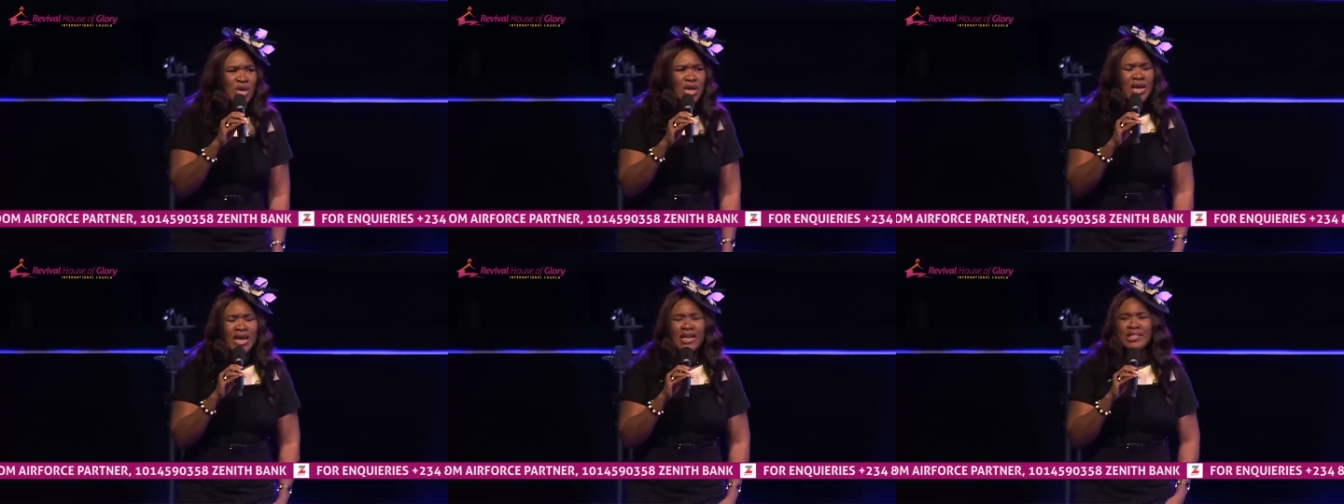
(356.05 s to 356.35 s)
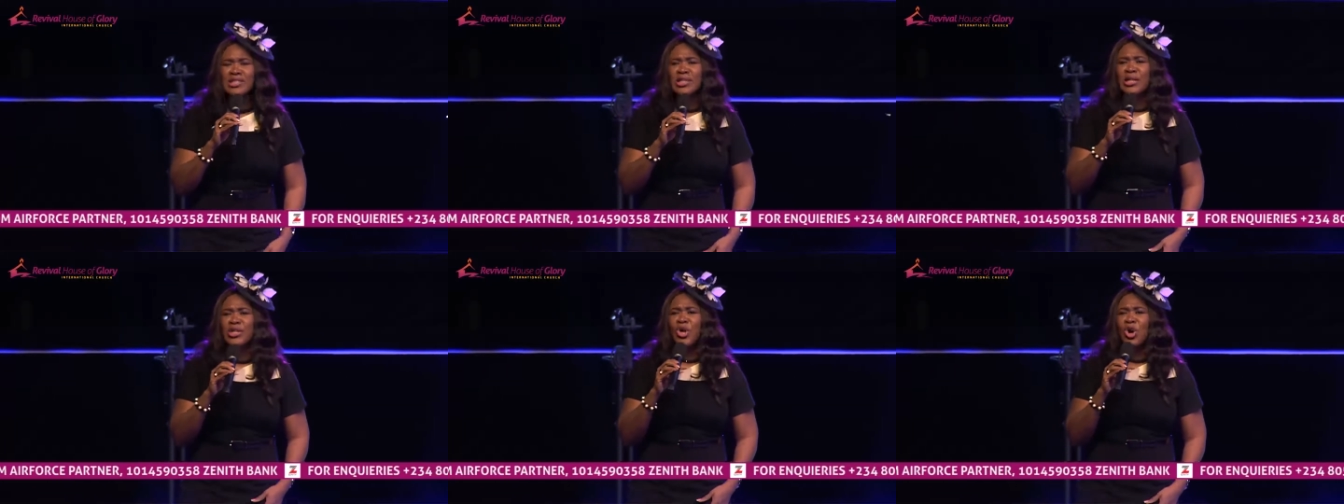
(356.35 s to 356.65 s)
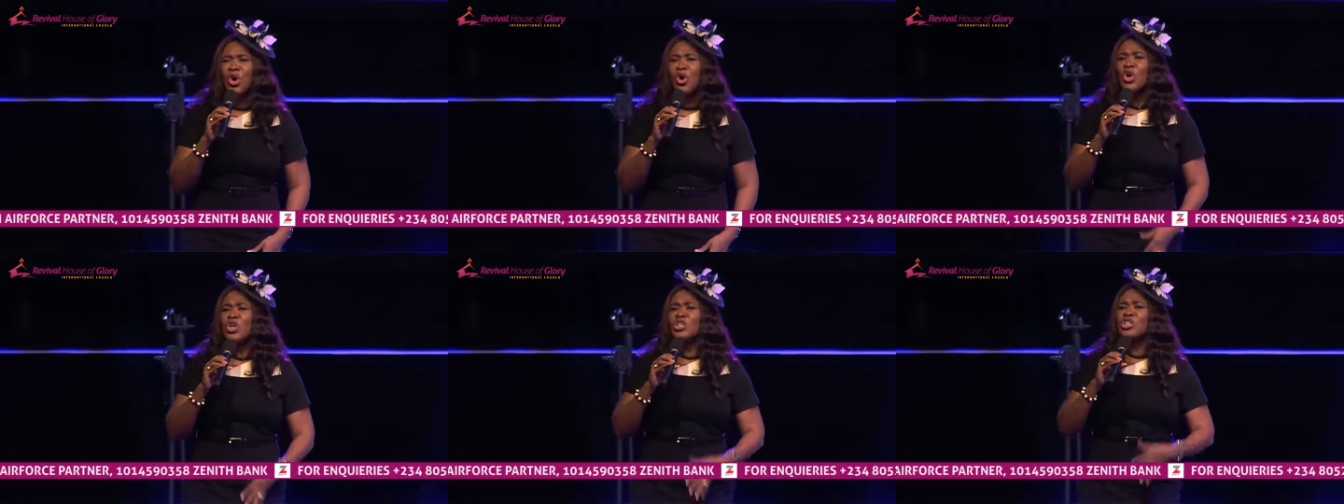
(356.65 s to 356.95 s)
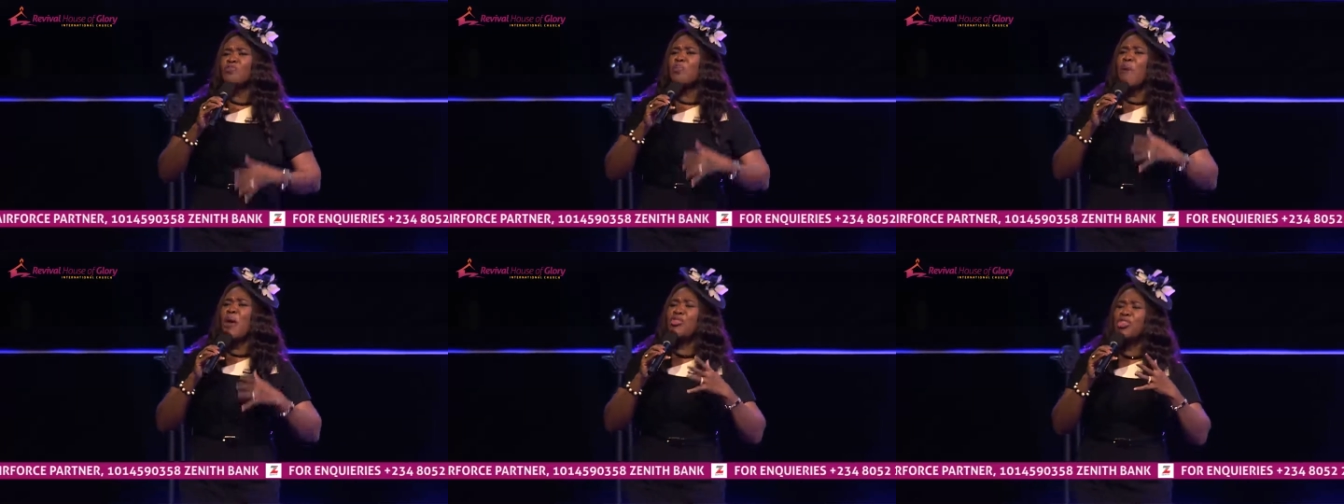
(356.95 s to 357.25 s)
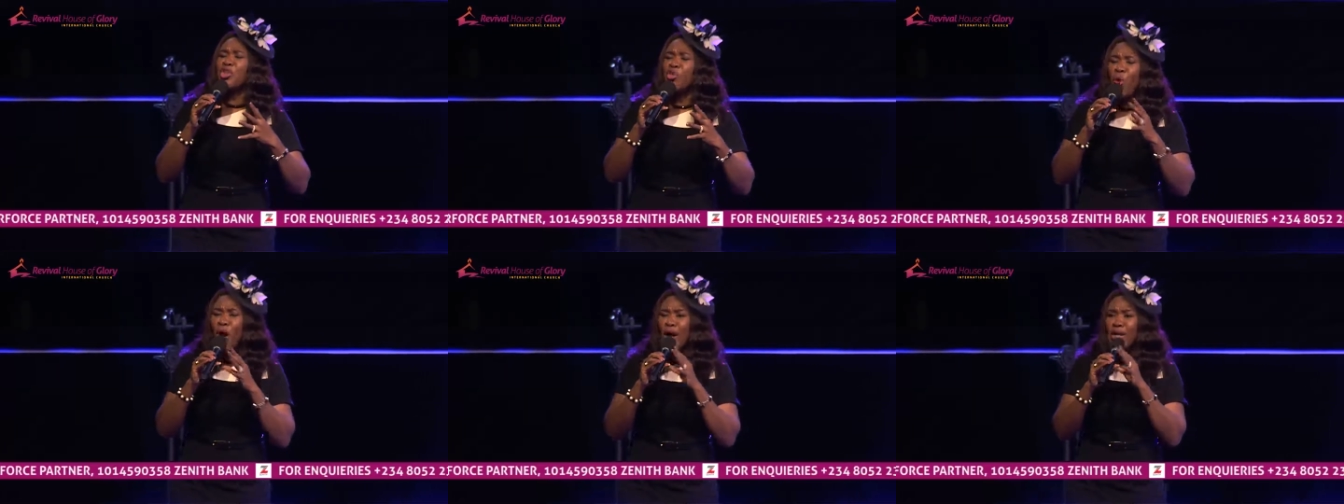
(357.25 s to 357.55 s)
He's, you know, speak
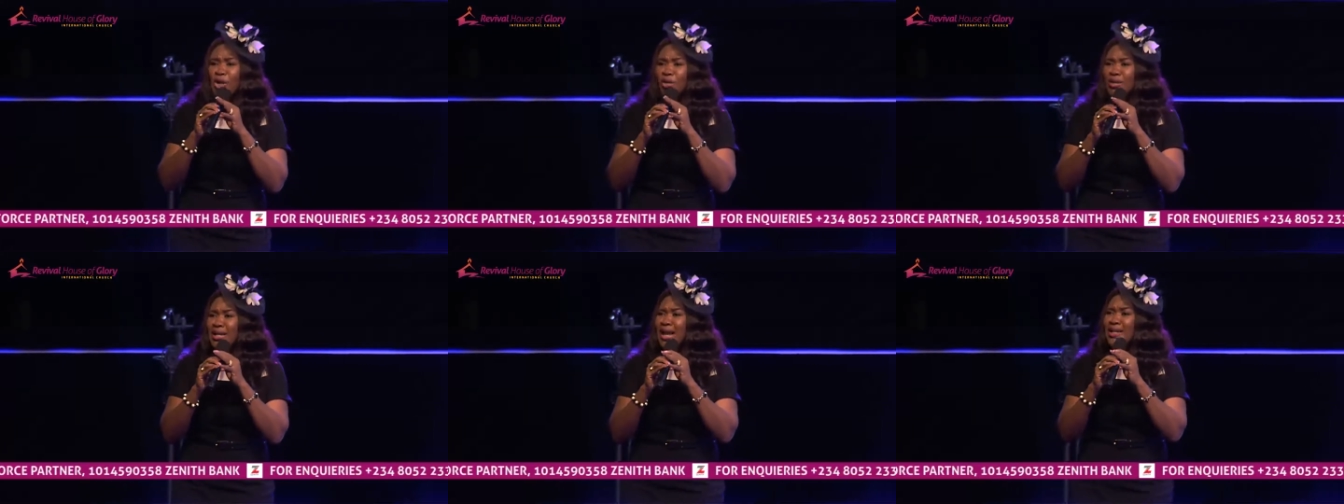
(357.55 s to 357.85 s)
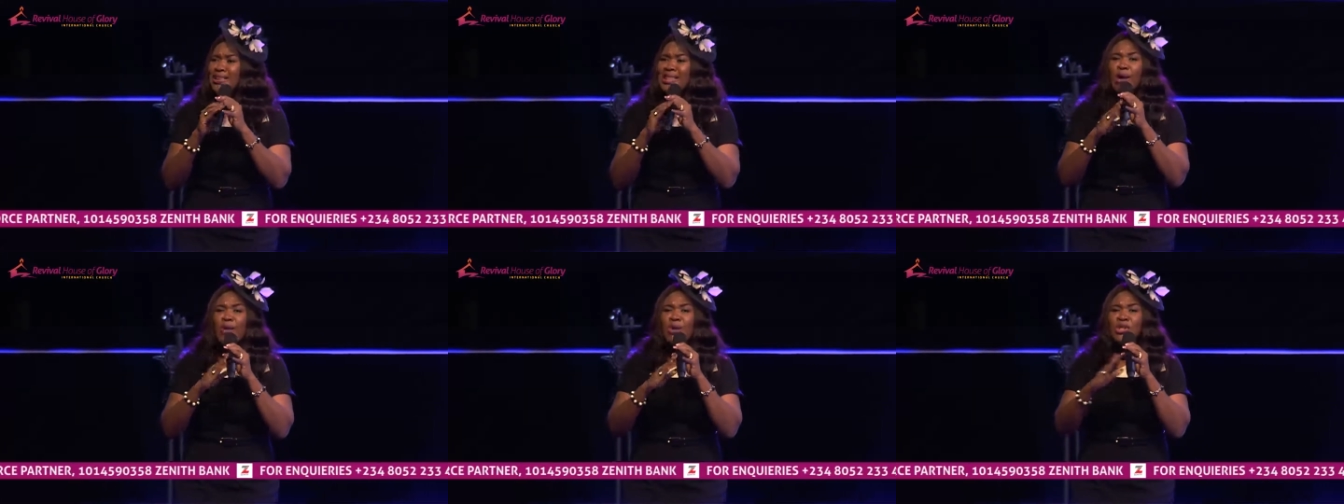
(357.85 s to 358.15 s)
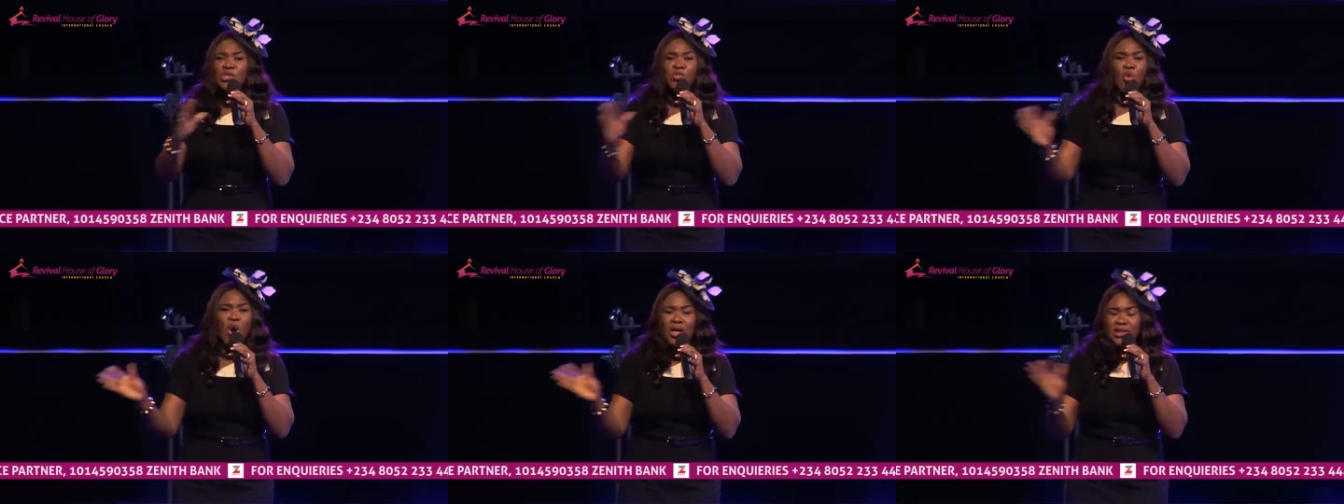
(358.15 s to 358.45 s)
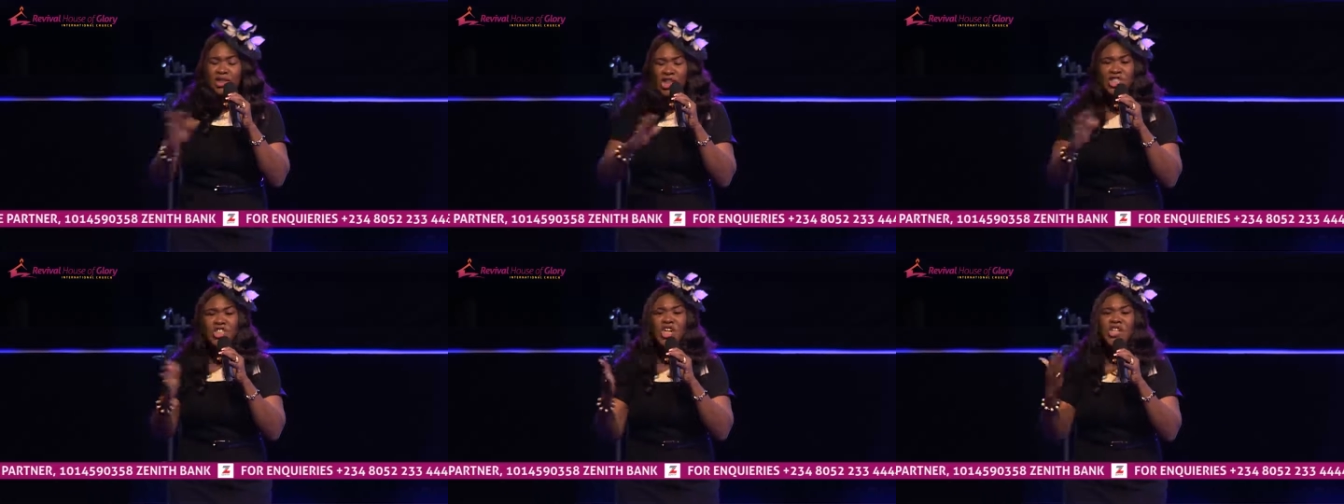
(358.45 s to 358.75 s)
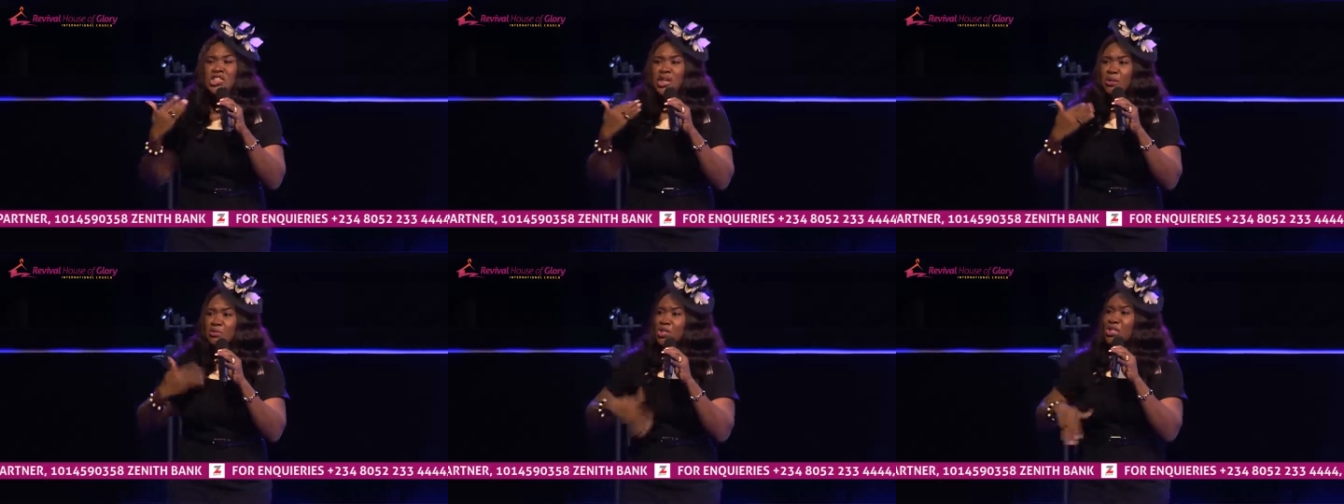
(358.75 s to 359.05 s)
the word only. And that was what
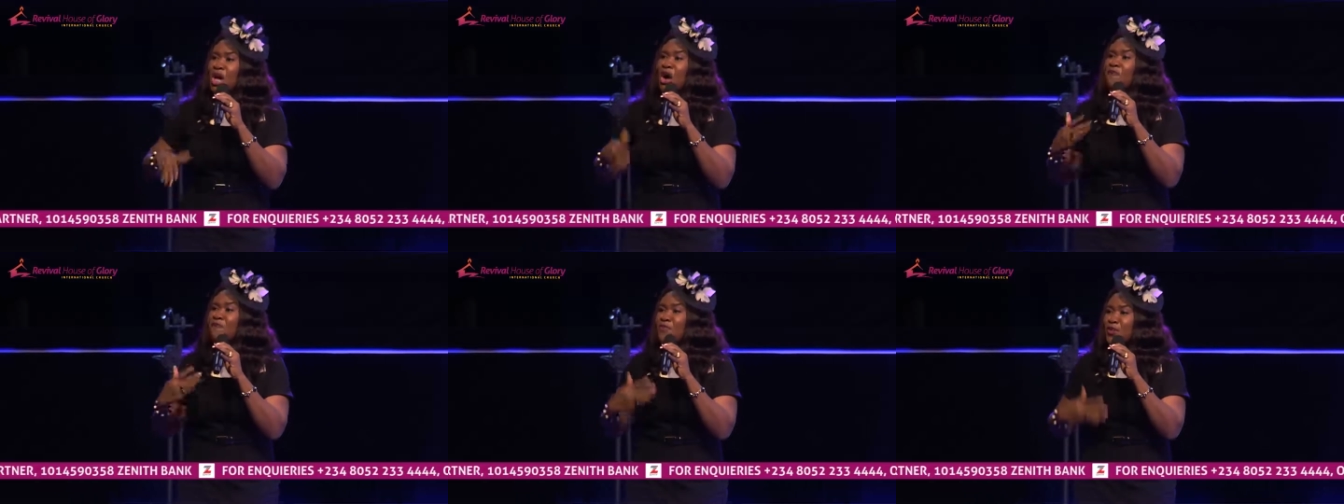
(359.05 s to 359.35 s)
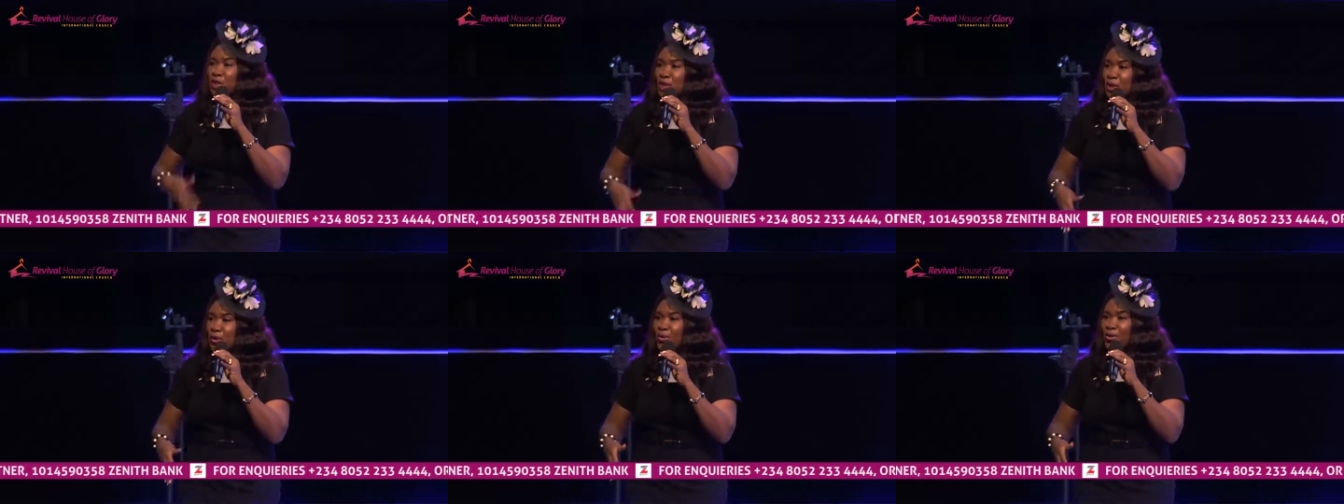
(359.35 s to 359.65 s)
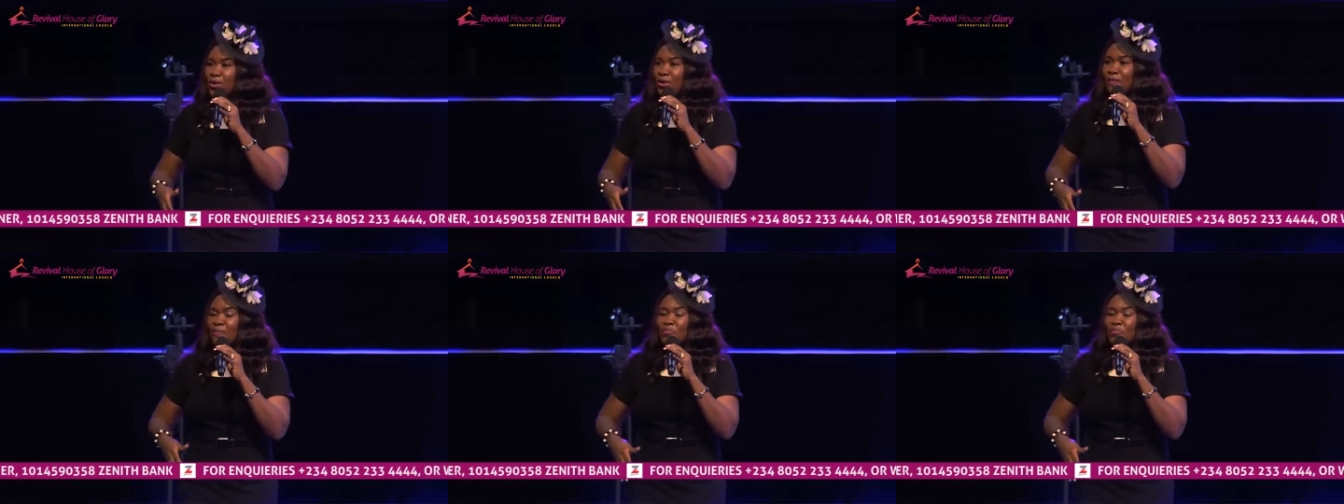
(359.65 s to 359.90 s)
Jesus himself knew,